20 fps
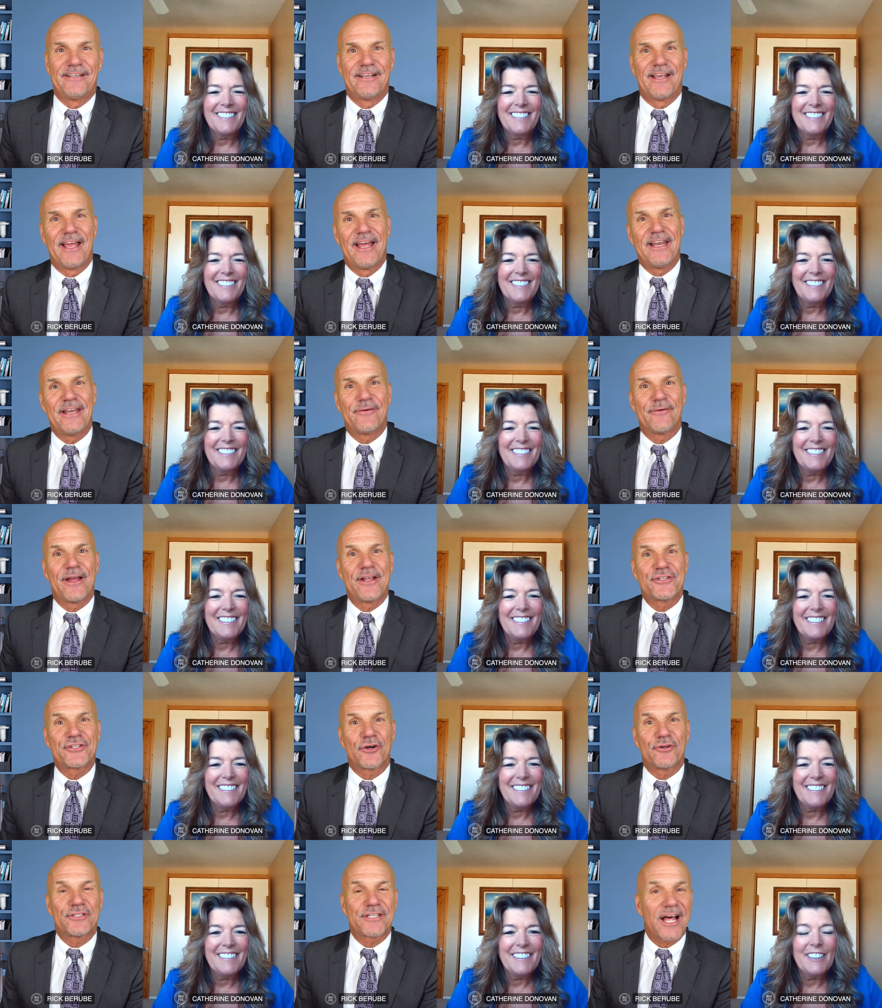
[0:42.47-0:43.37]
Speaker 1: anyway,
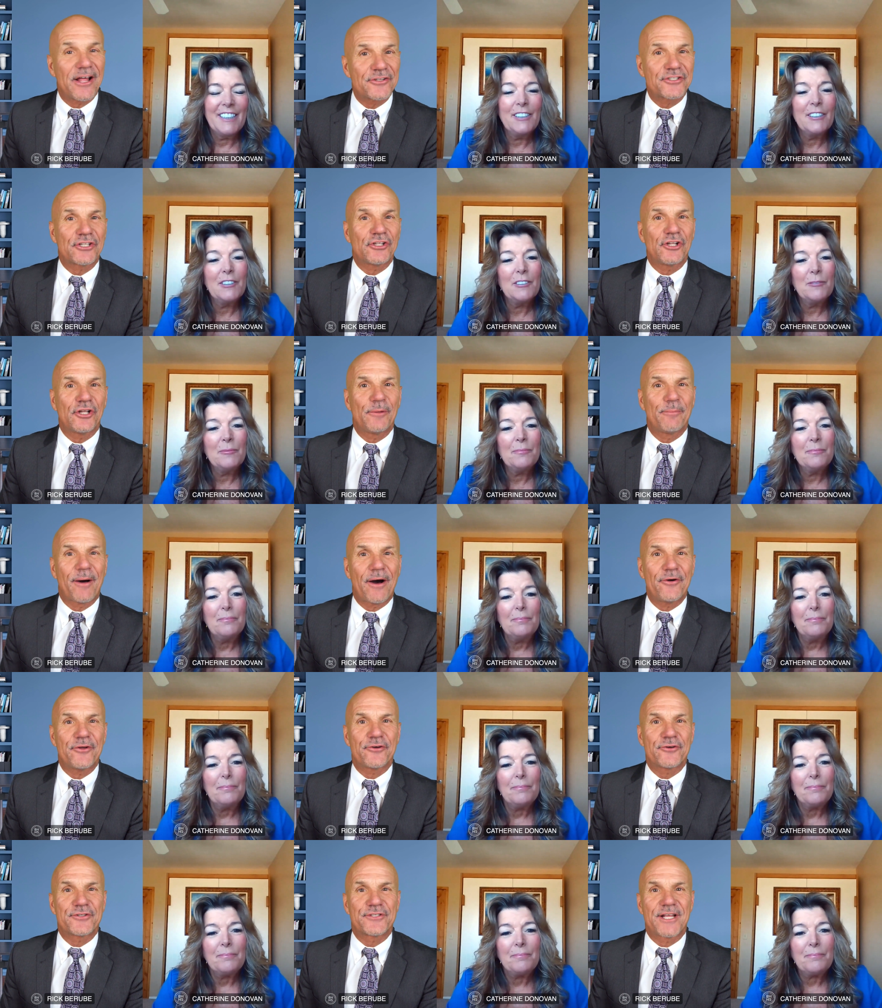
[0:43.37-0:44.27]
so tell us a little
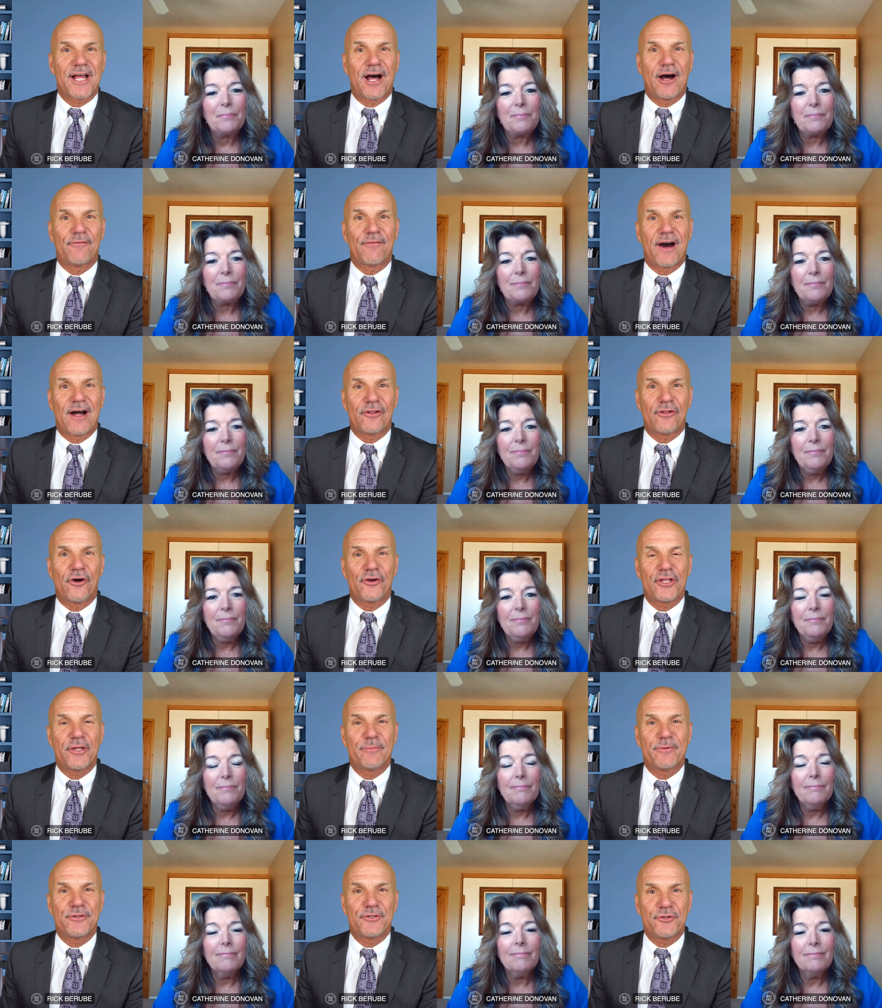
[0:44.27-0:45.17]
about yourself. How long
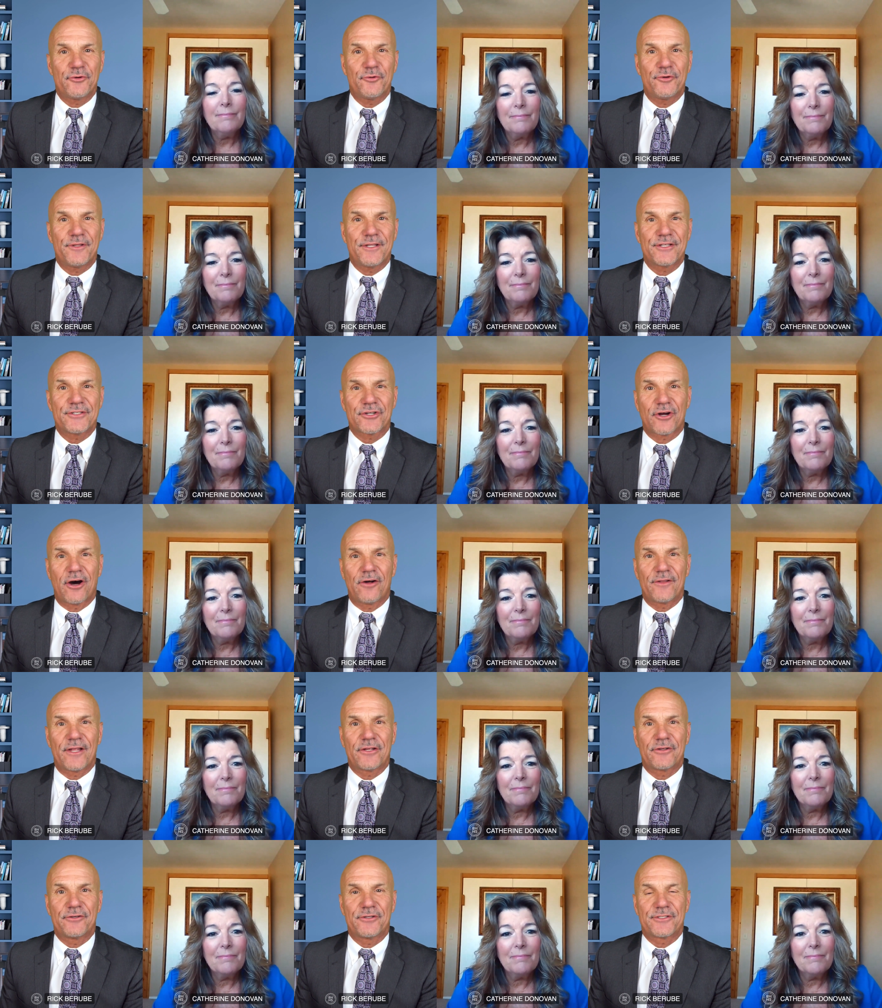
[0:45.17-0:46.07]
you've been doing this? All
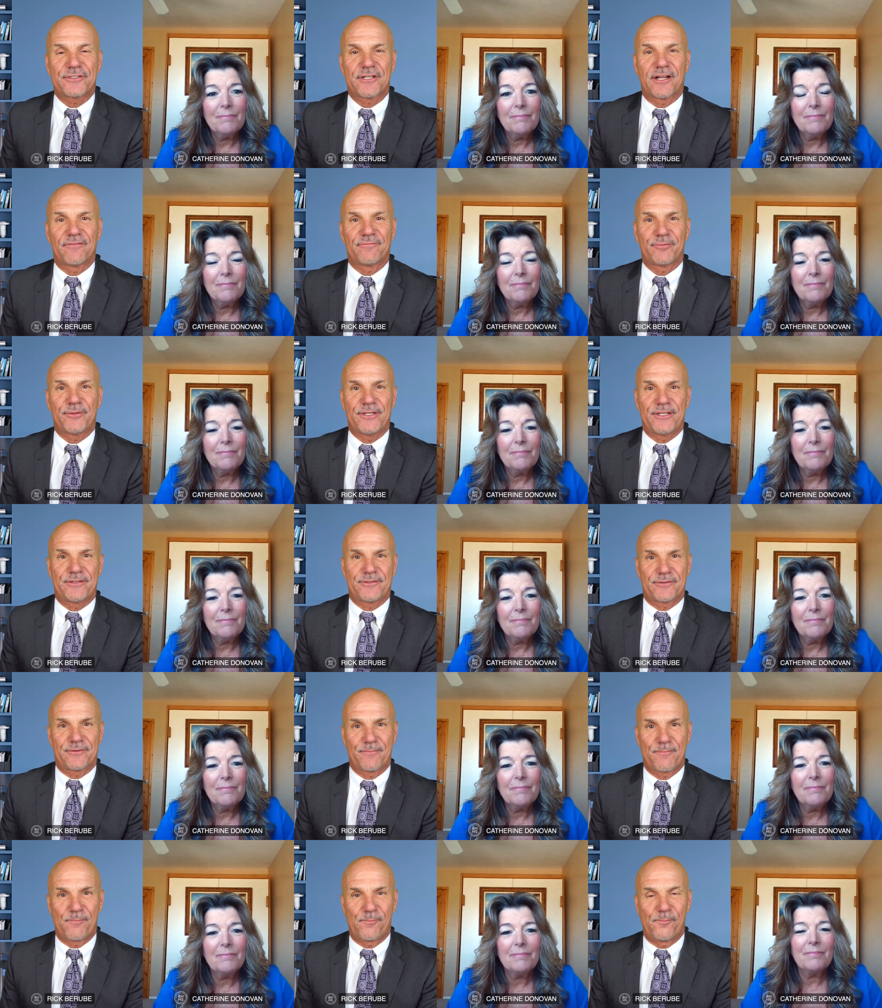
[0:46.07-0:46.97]
that good stuff, please.
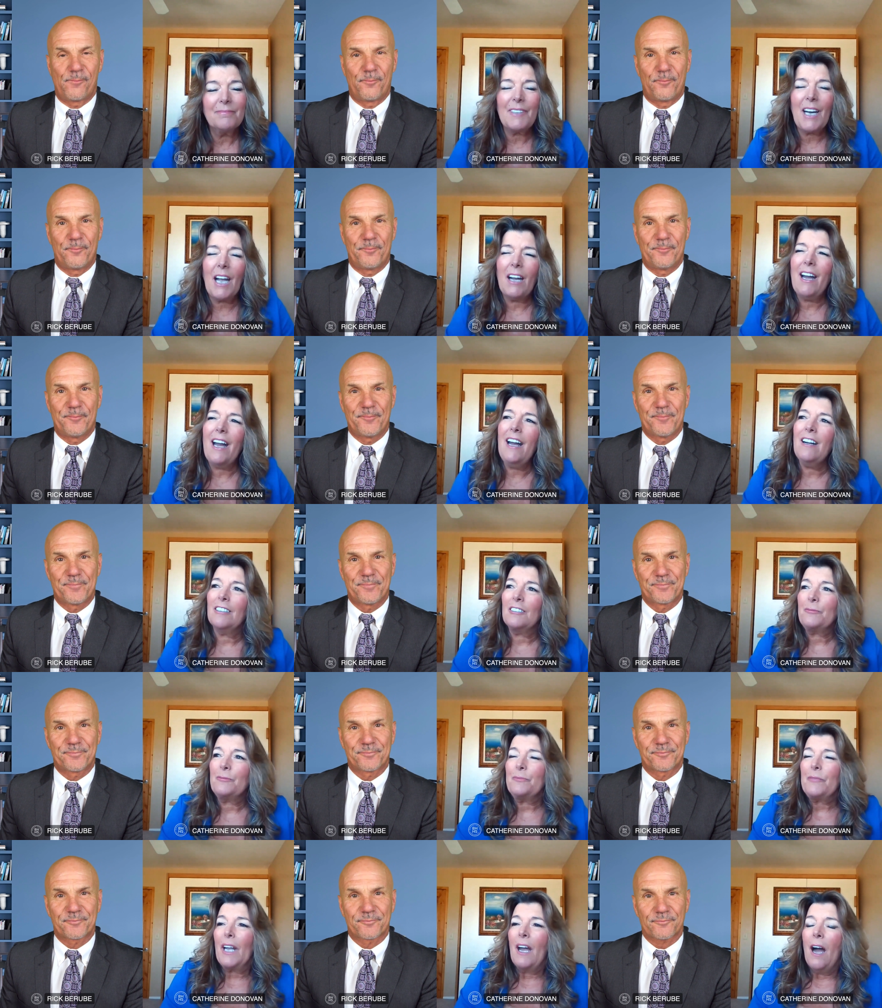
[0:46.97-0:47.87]

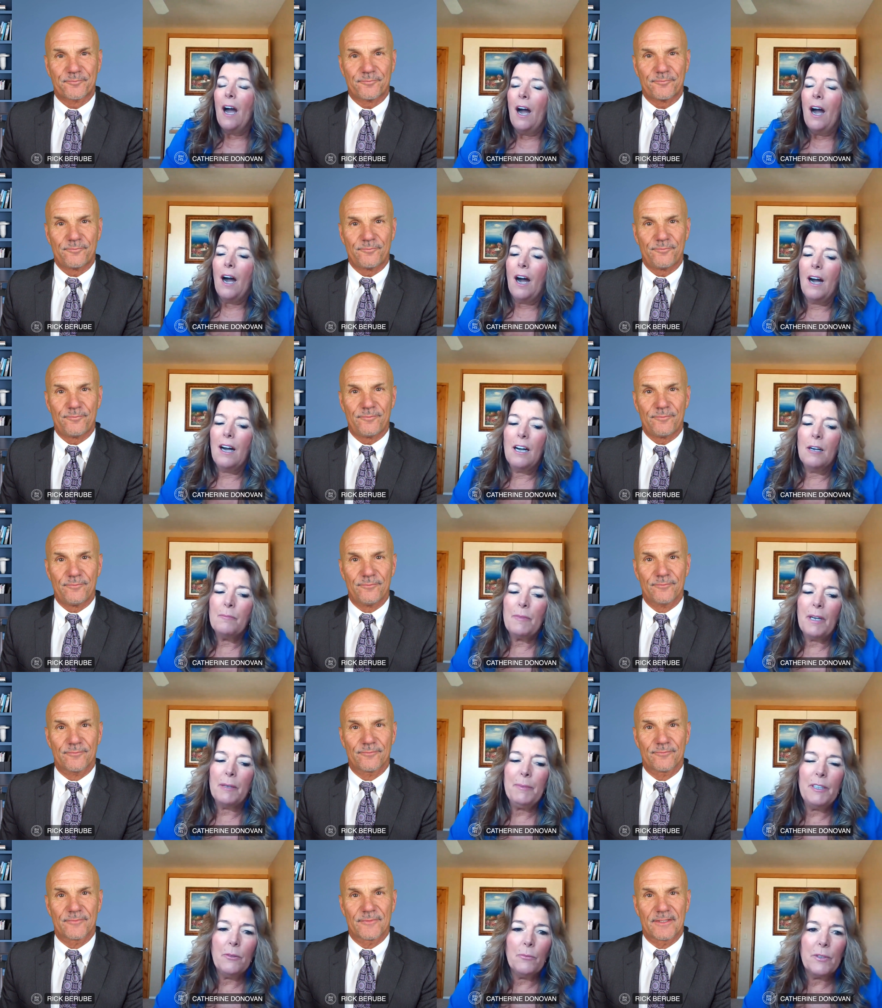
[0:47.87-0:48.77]
Speaker 2: Wow. Um,
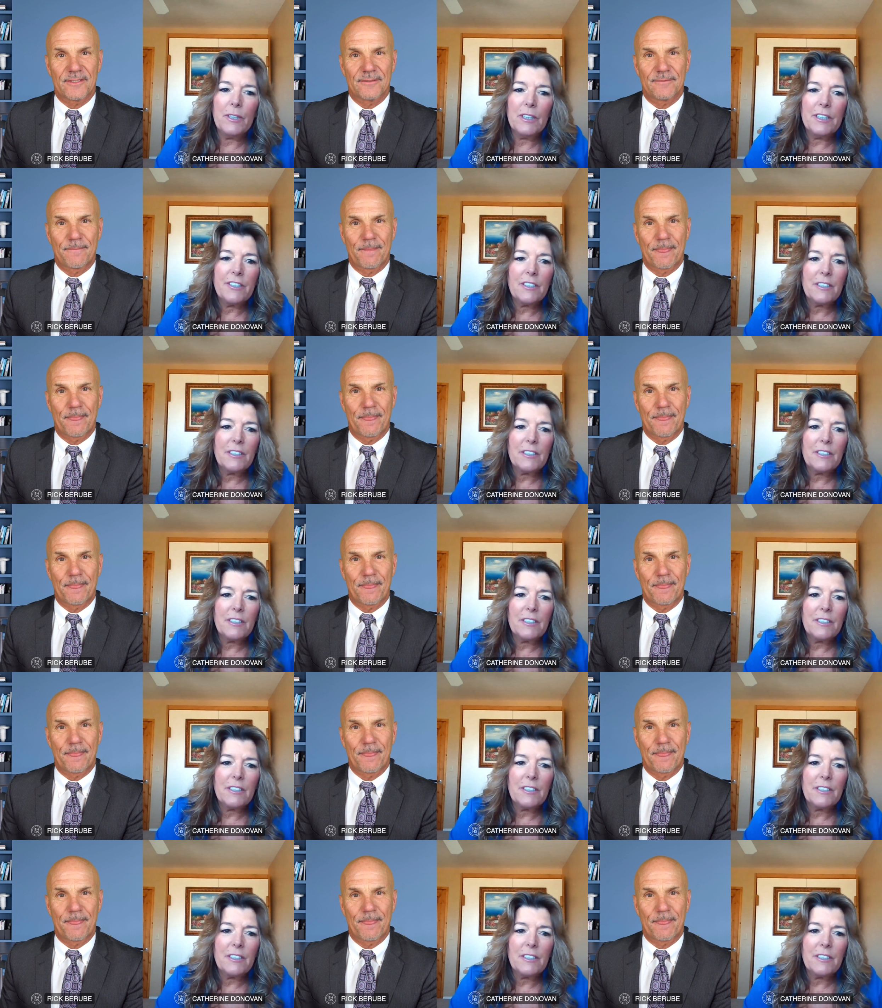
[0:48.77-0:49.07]
I've been in real